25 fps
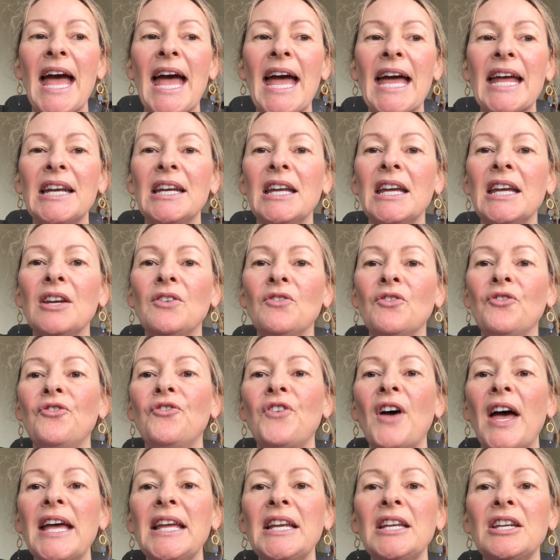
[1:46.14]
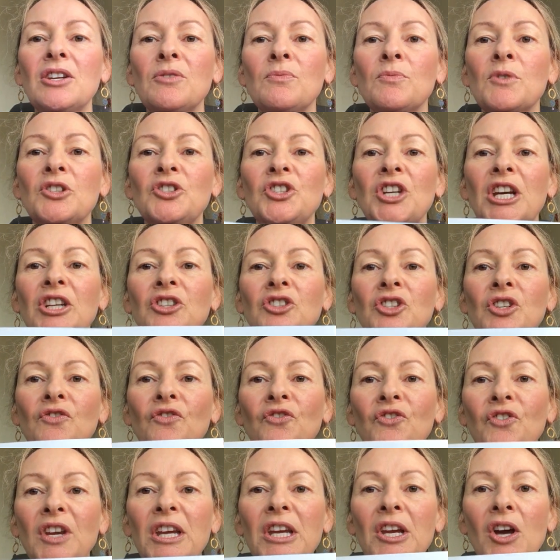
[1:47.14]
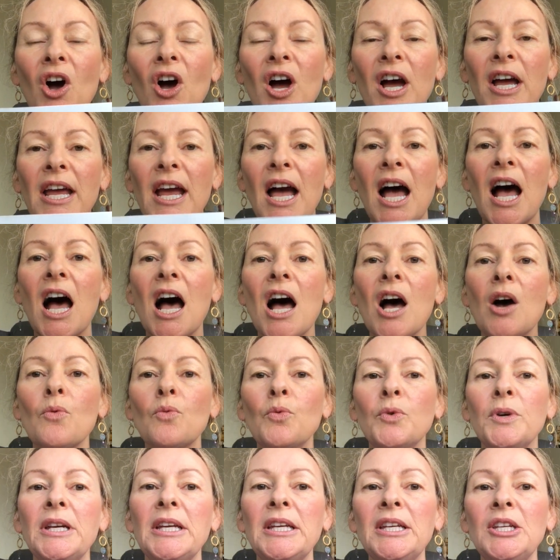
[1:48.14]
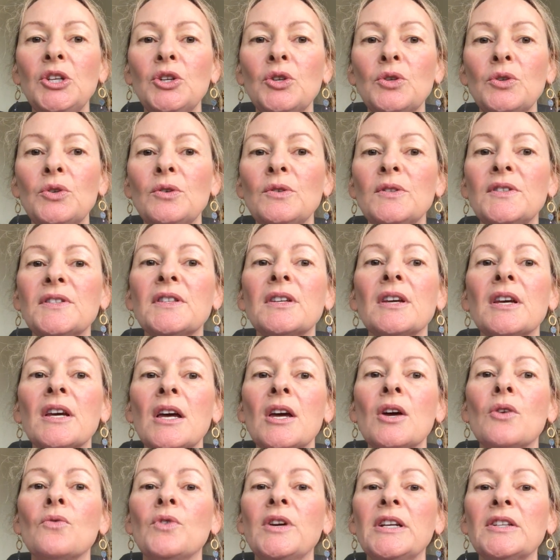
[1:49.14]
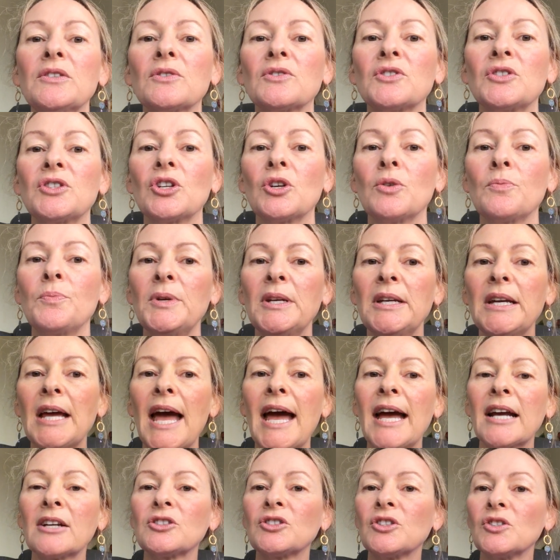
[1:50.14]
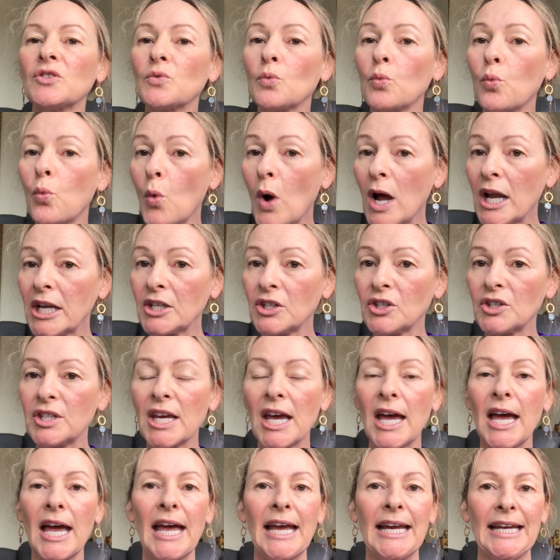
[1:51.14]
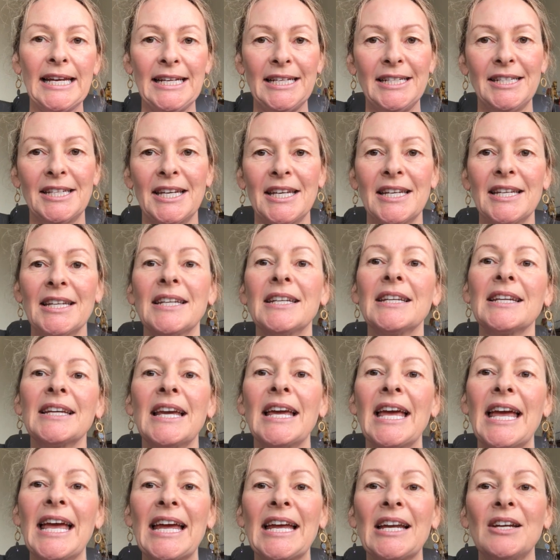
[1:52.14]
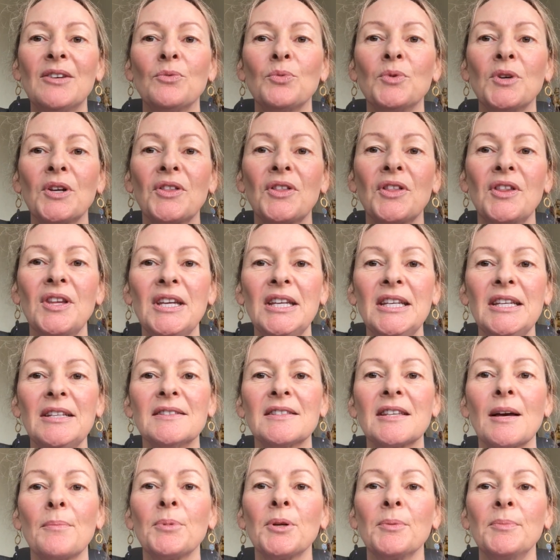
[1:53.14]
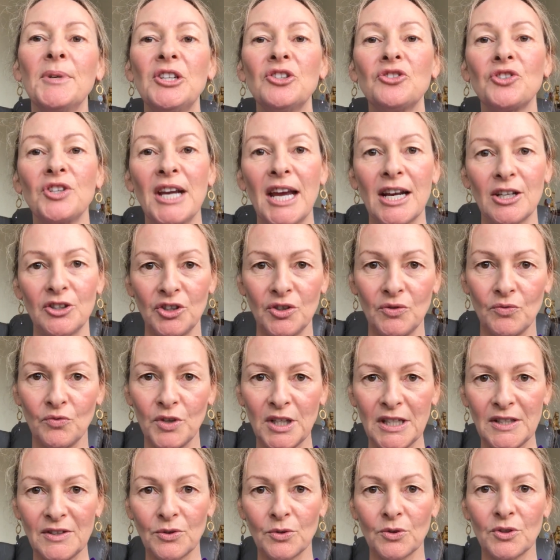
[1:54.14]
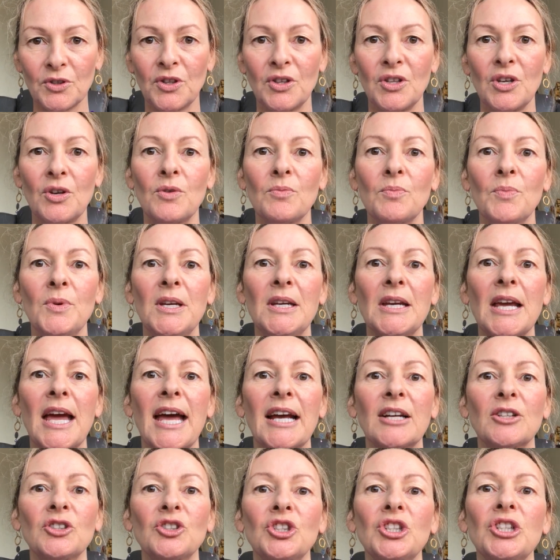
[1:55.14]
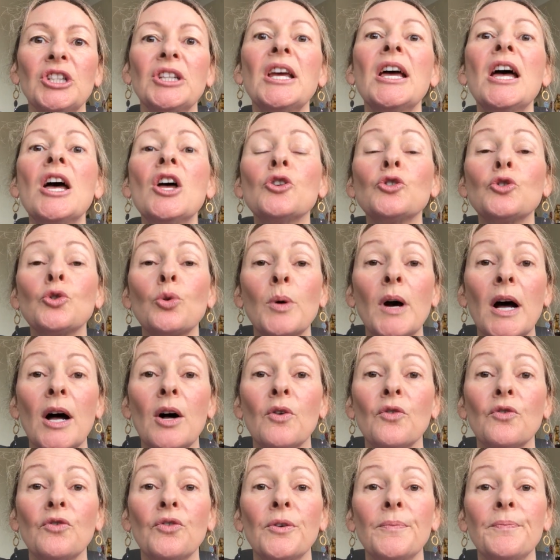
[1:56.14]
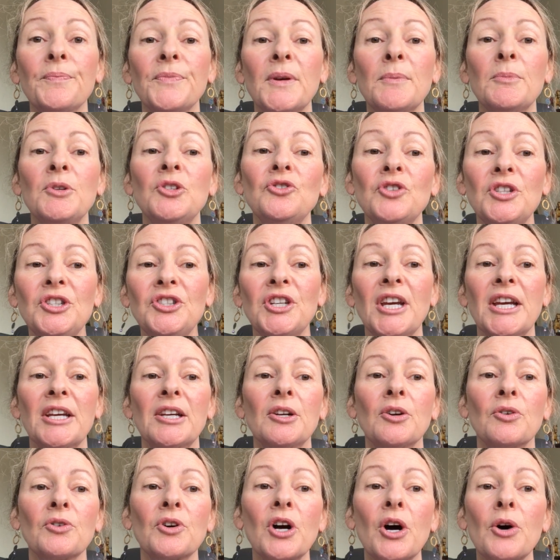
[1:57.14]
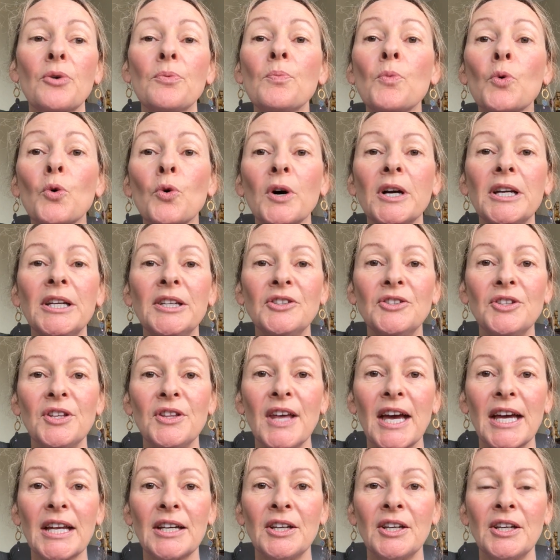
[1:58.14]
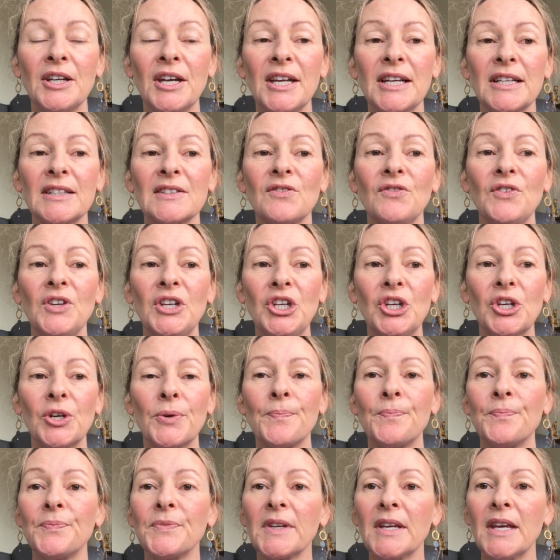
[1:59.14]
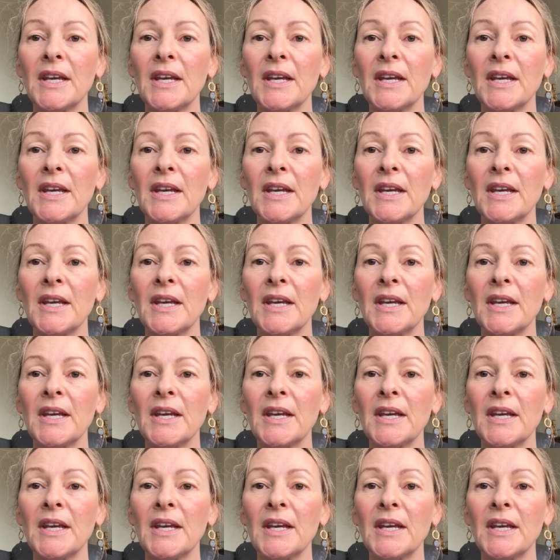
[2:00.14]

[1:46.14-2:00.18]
And in vaded and rejection, VIR, we use resource therapy actions 1 to 8. And with the supplementary action, resource therapy action 12, imagery check, and I'll go more into that in the next video.